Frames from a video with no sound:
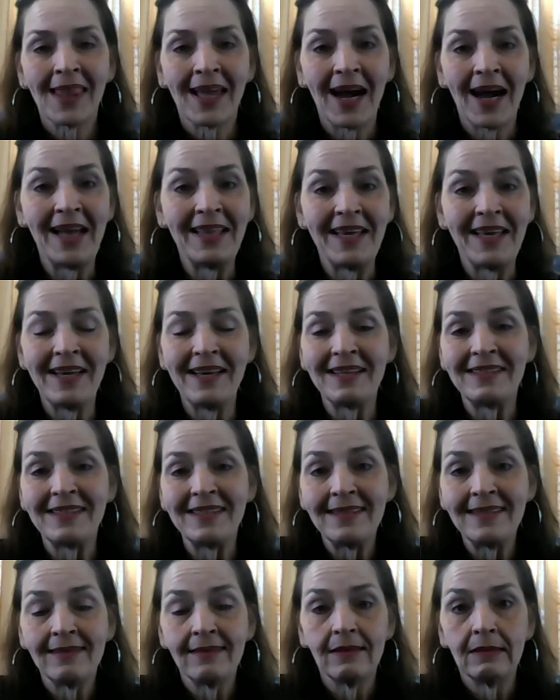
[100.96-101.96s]
I think
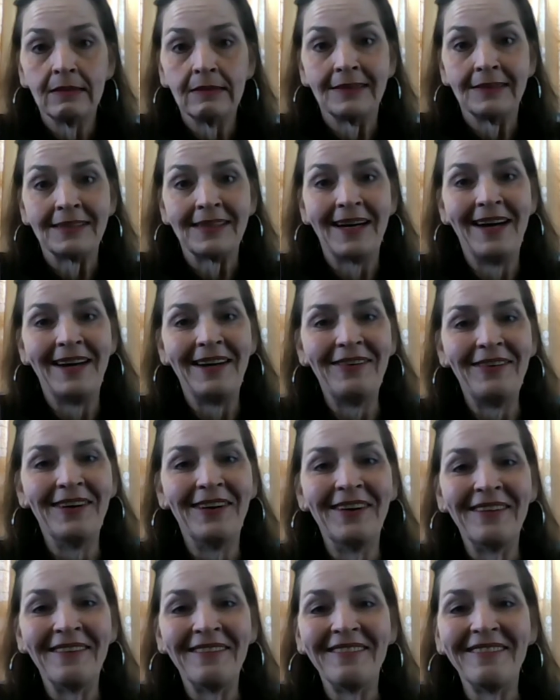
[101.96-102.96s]
it's kind of
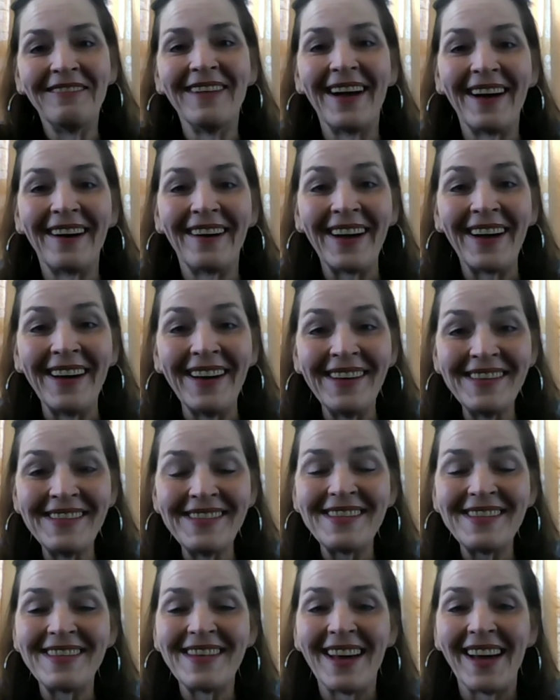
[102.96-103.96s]
hilarious
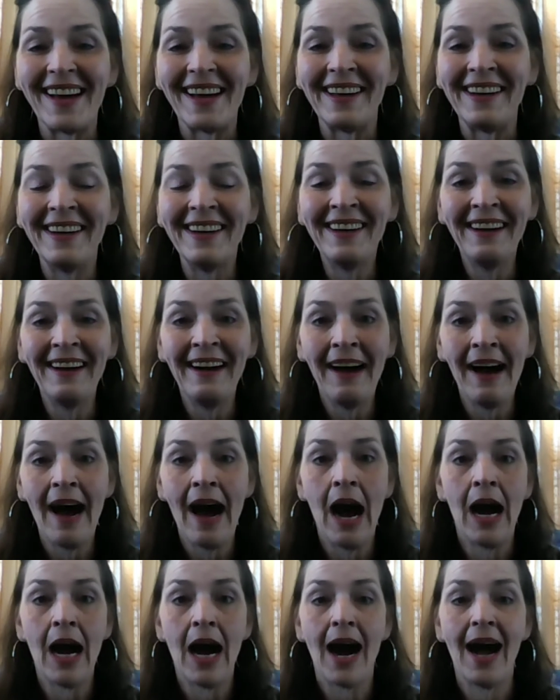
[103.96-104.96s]
that
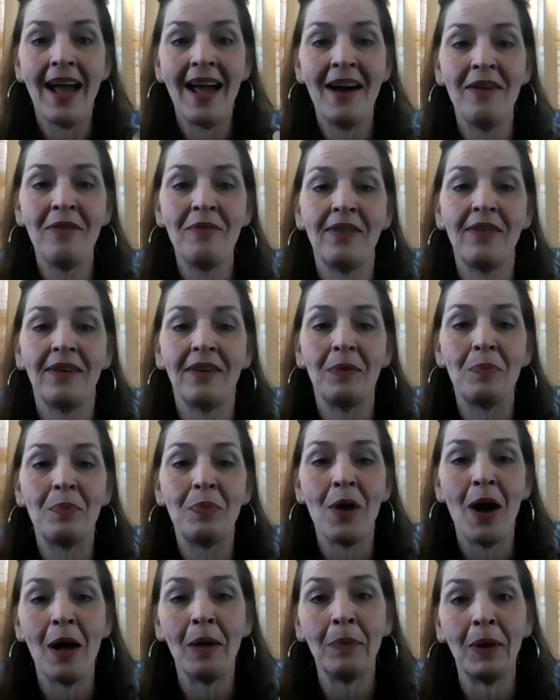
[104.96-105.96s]
I have
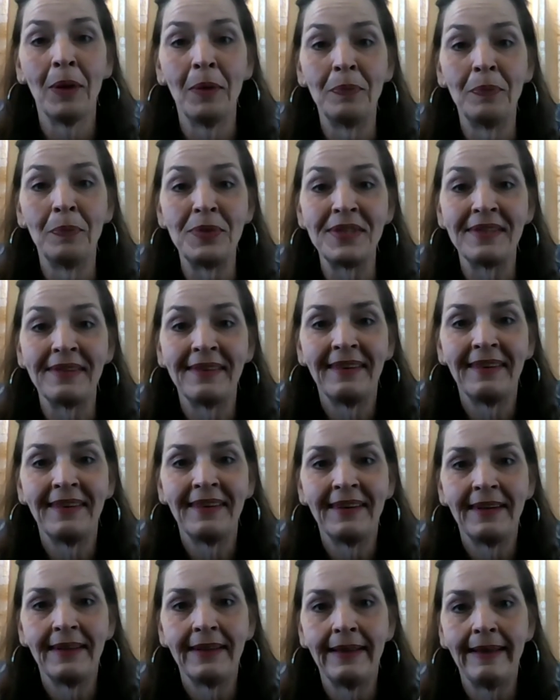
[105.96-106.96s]
problems
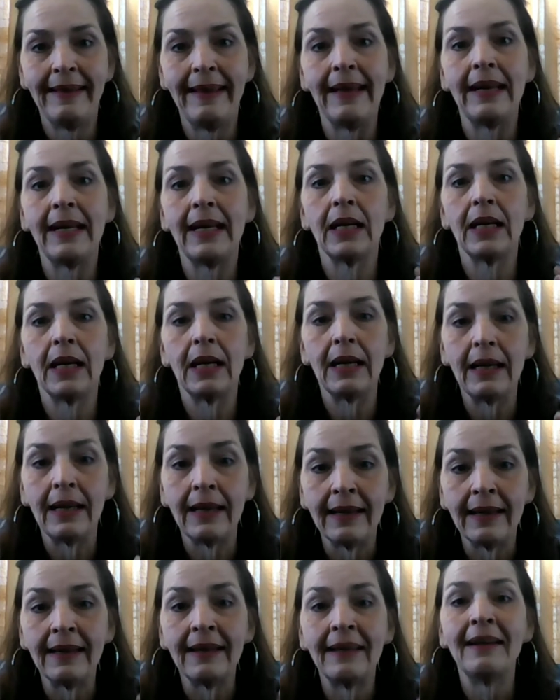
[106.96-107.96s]
getting
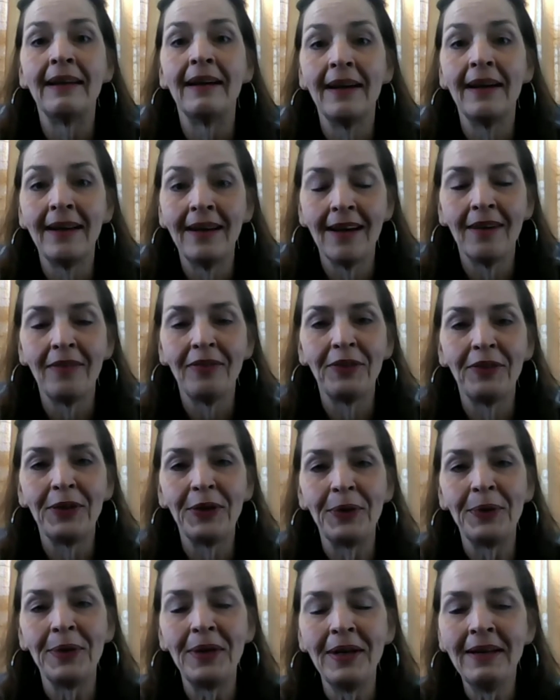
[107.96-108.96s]
in enough
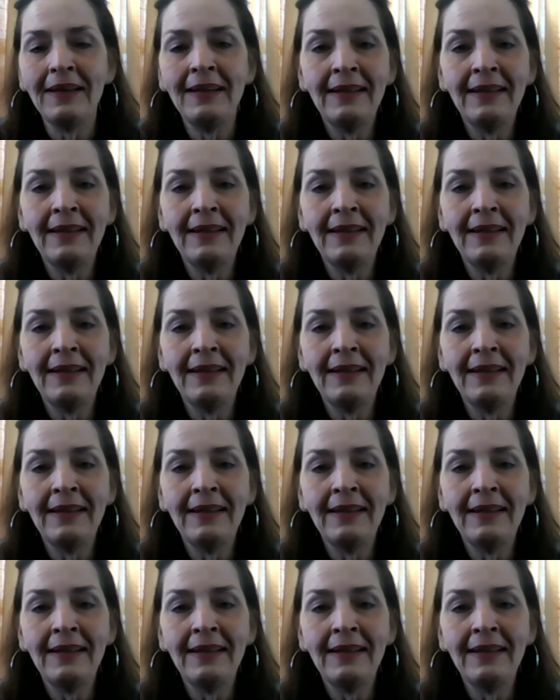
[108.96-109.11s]
food.